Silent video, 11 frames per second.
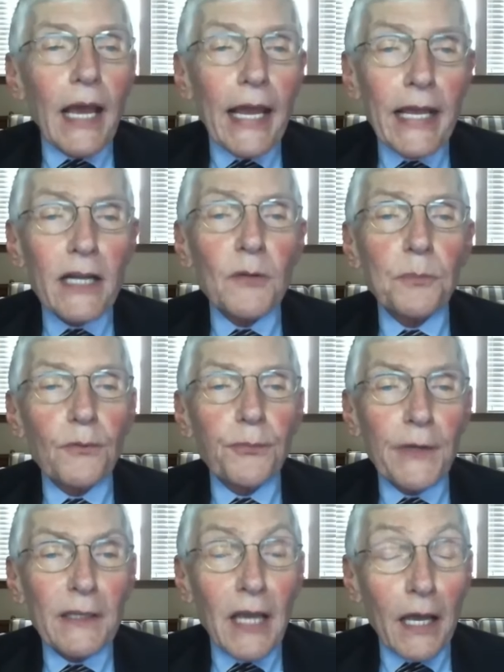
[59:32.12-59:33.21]
and prof-
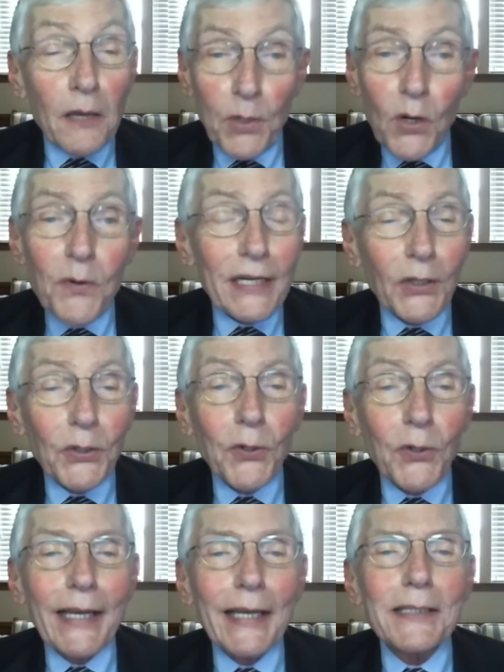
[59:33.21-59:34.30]
uh, poet
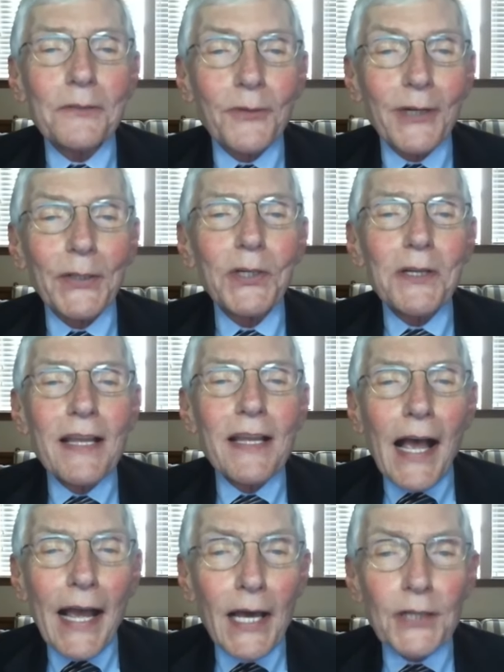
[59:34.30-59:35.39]
laureate, rather,
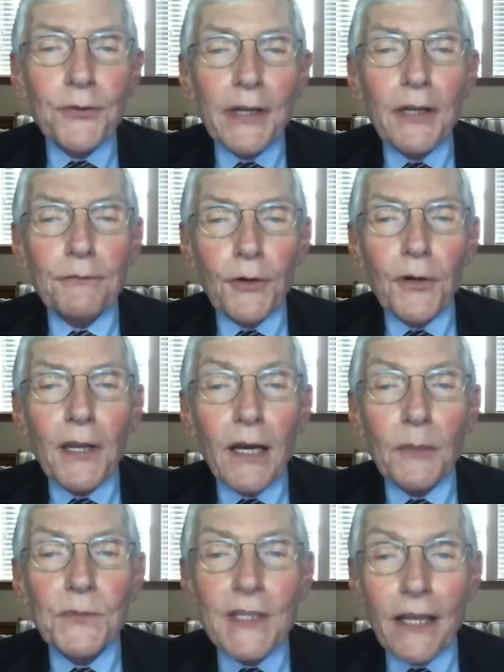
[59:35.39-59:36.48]
Andrea
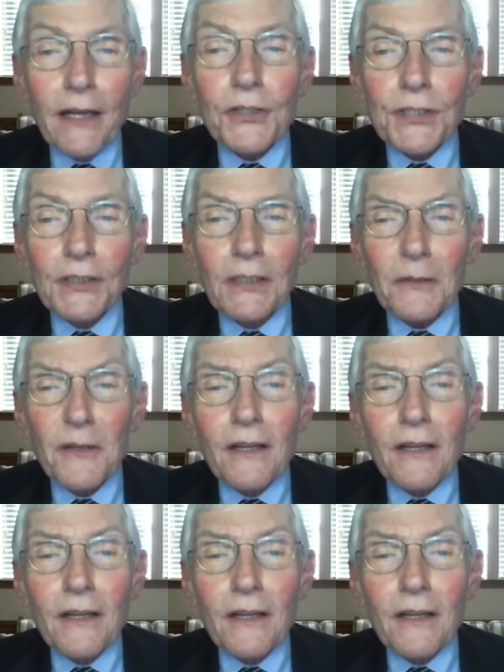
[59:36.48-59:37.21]
Vocab Sanderson.